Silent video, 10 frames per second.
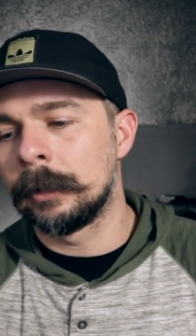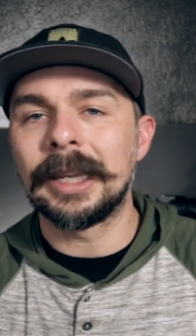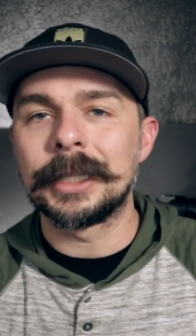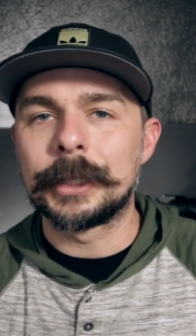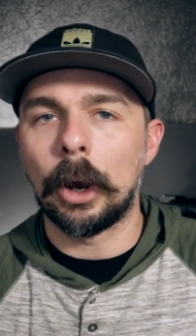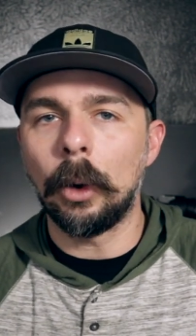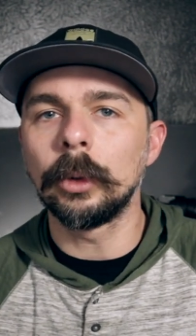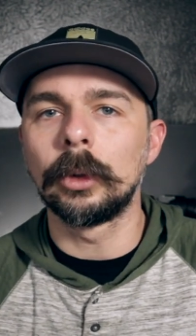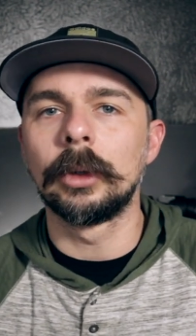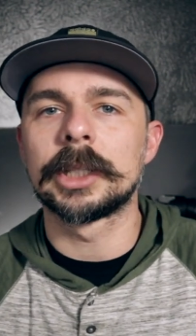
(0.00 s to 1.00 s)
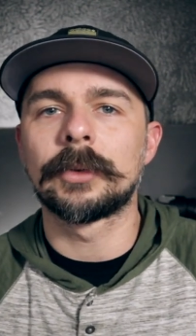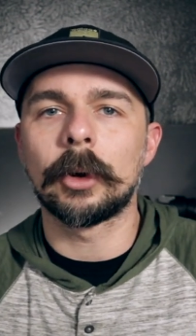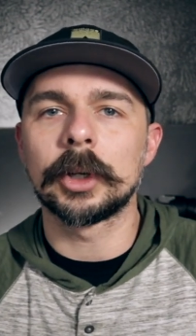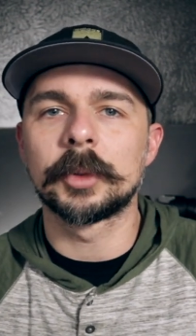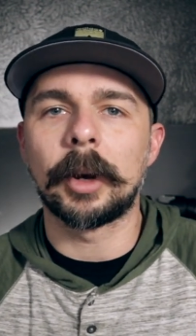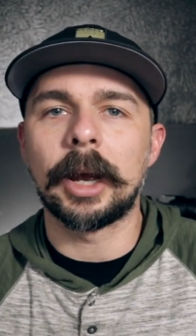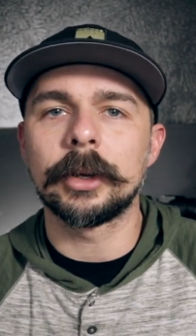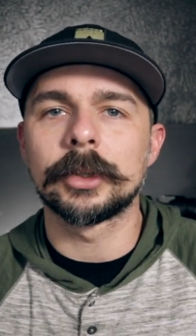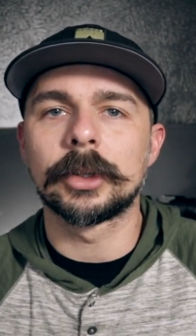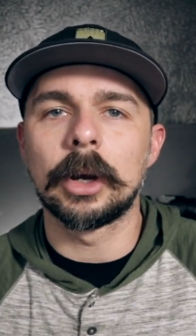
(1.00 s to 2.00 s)
in total, as far as
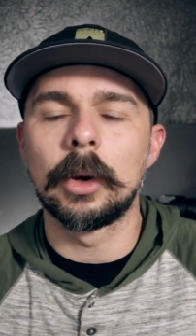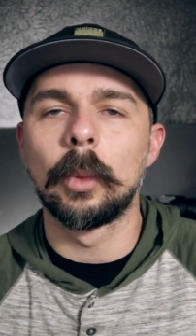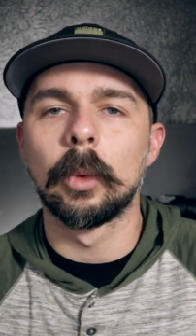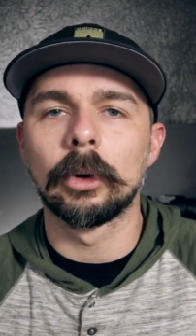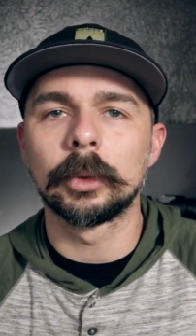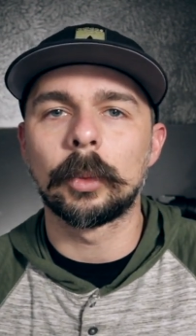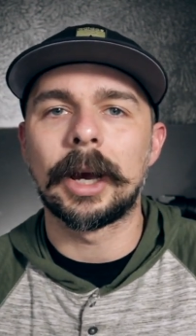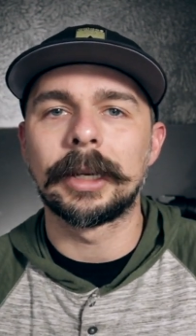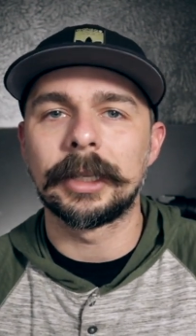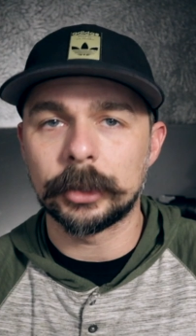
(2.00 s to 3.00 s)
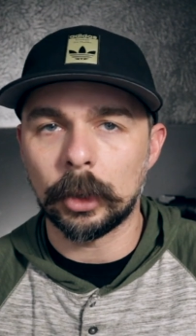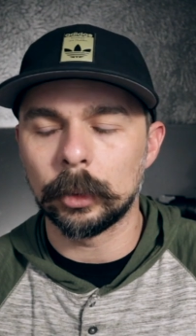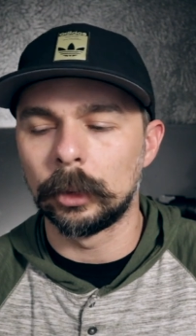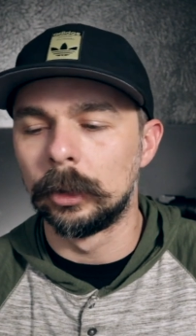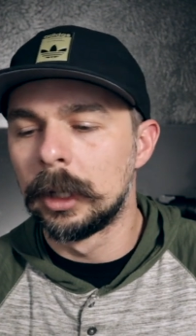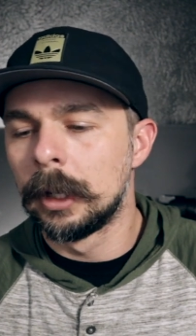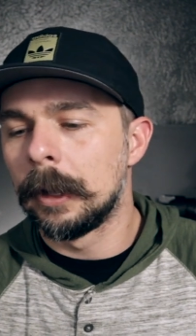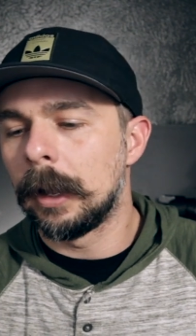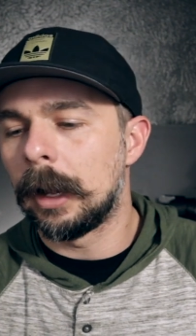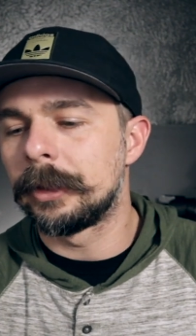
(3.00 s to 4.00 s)
buyers go worldwide, in total,
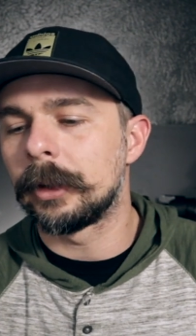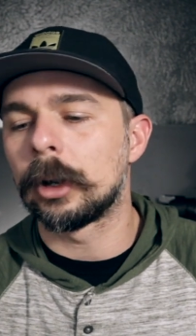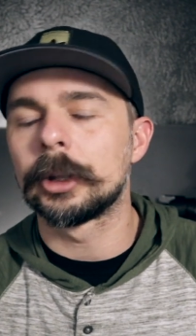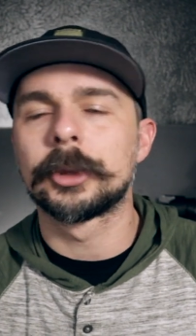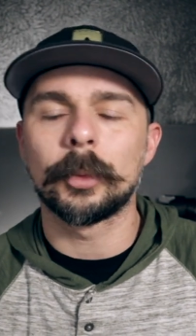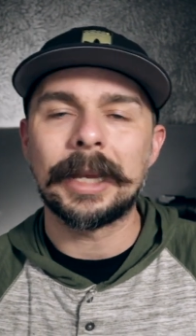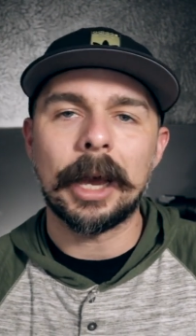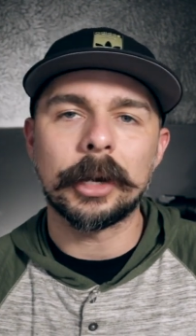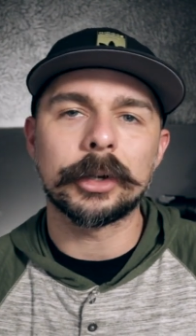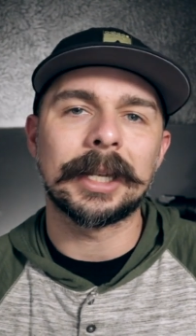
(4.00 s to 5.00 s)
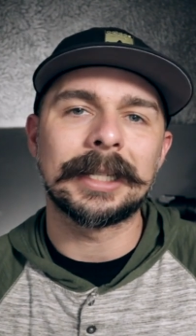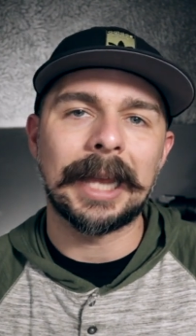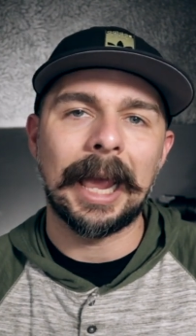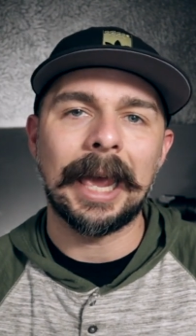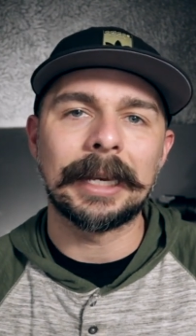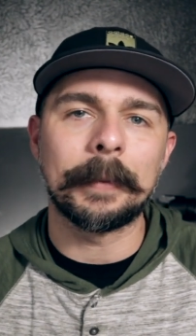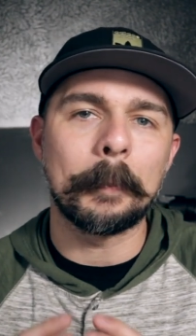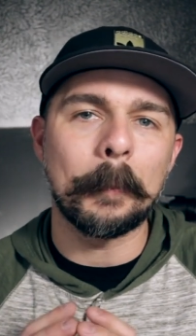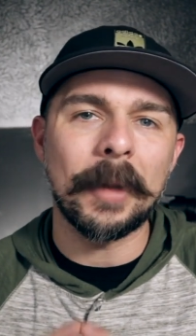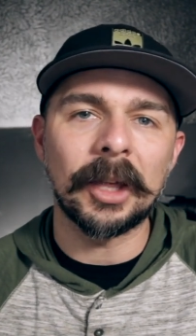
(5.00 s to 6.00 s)
there are 310
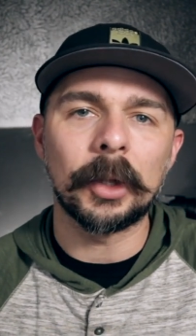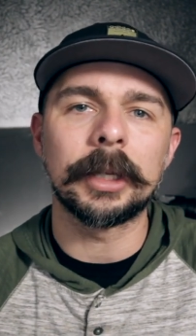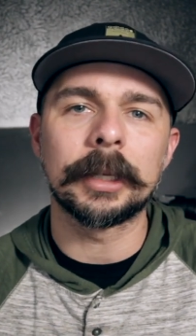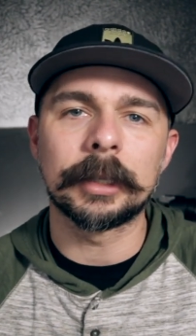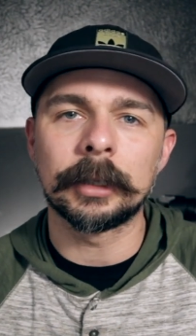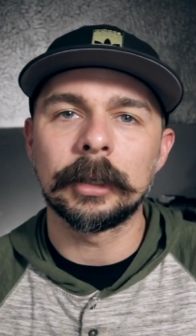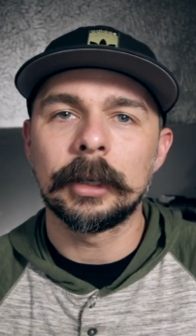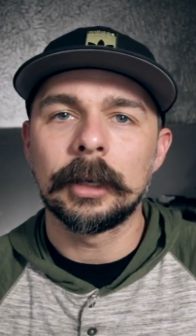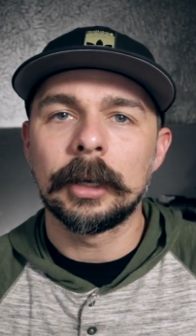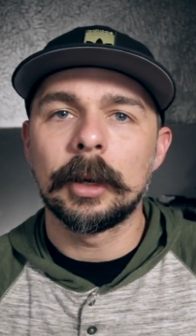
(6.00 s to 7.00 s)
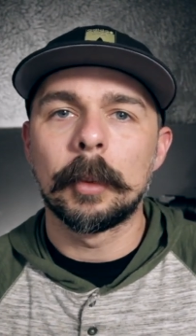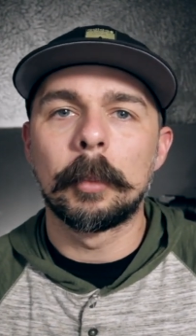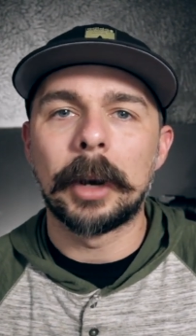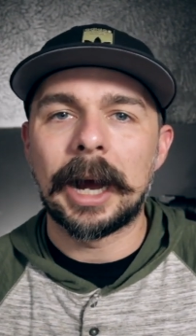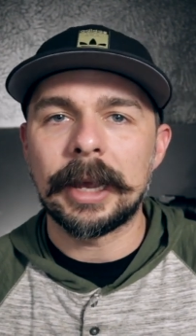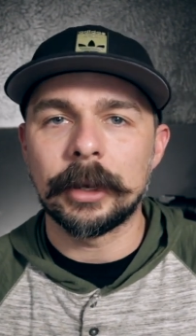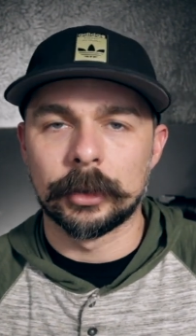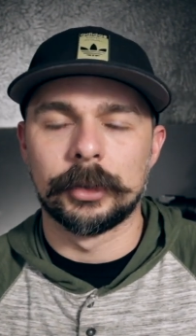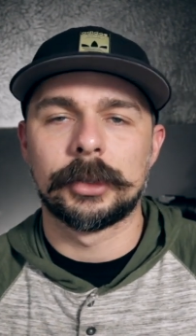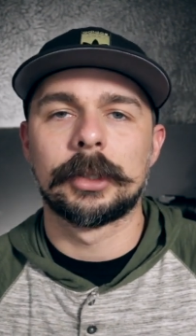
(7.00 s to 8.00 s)
million
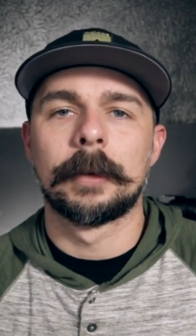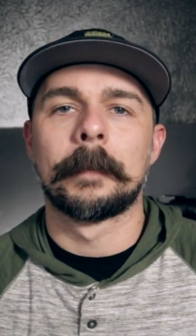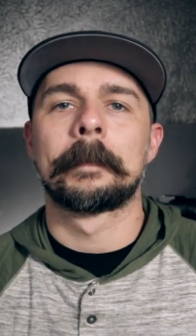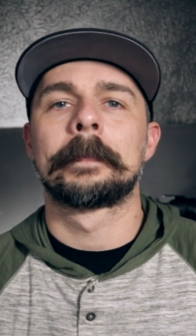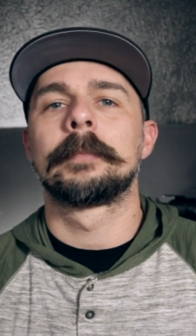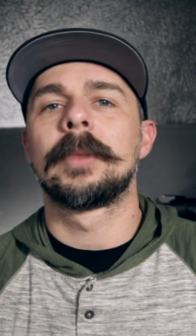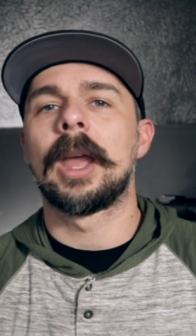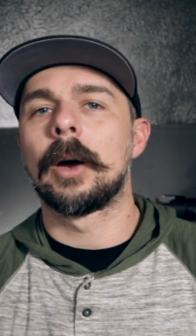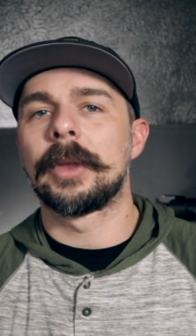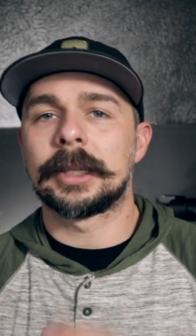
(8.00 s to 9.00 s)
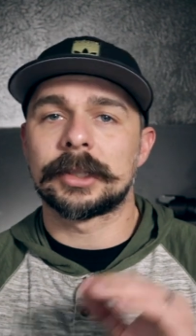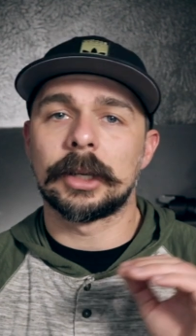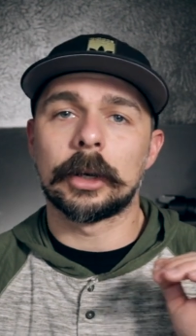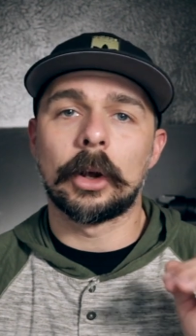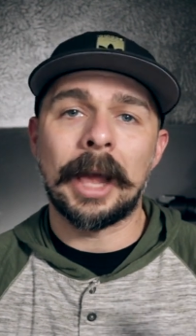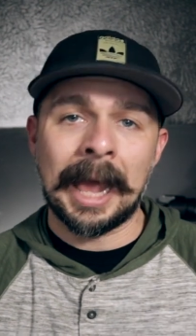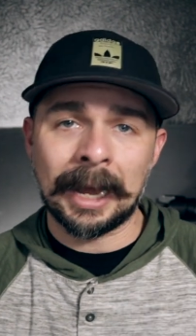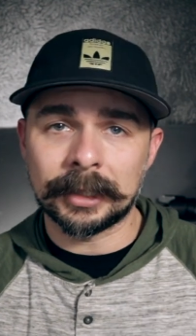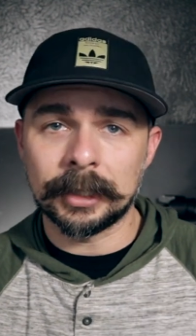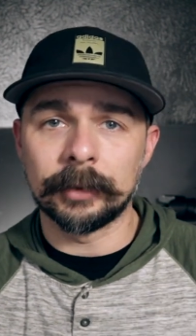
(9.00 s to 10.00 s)
buyers. Now, that's not all
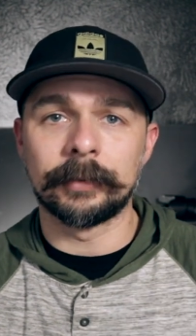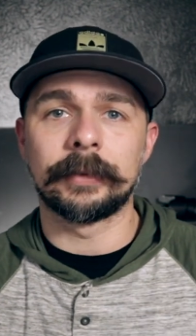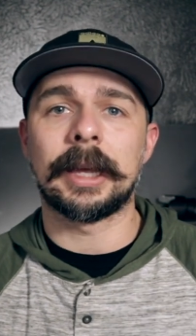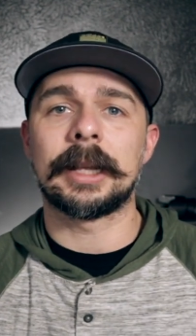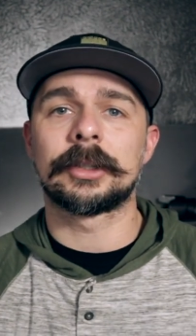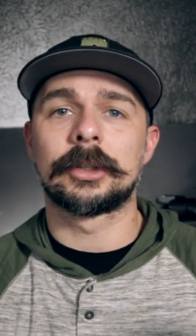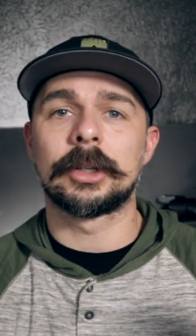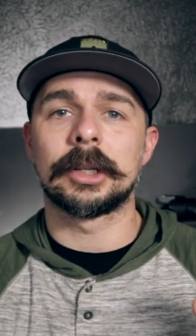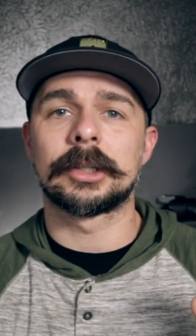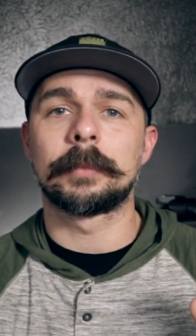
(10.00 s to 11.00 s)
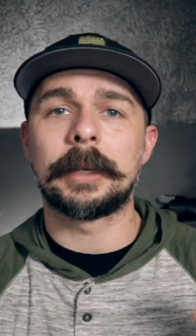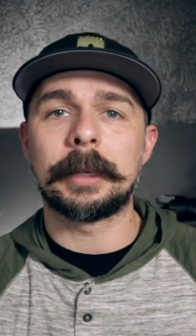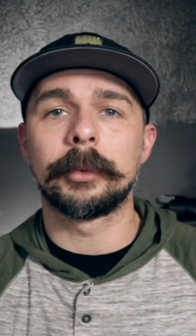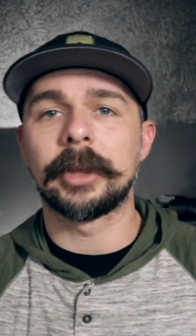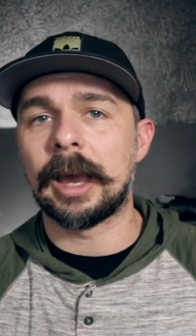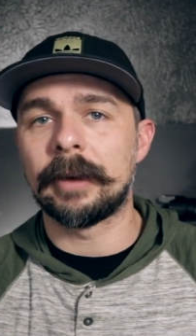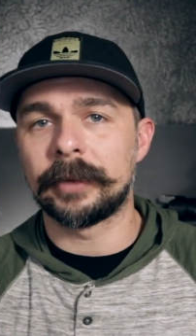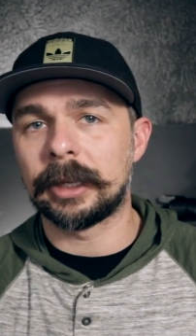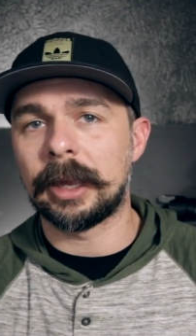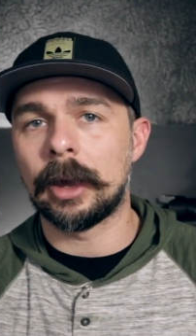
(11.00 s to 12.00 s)
active. That's just people that have
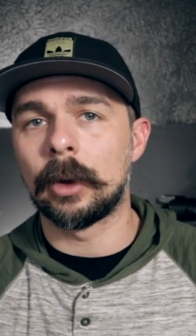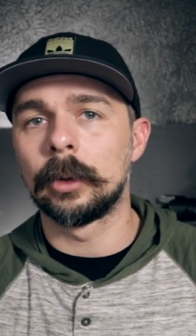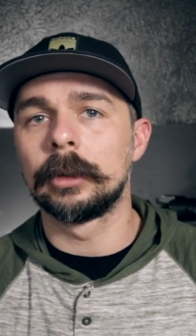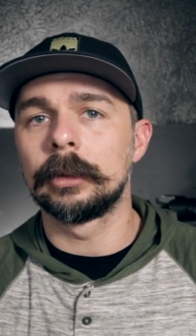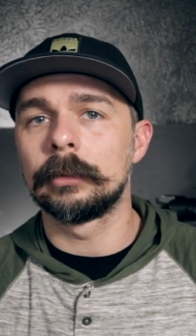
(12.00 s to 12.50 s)
an account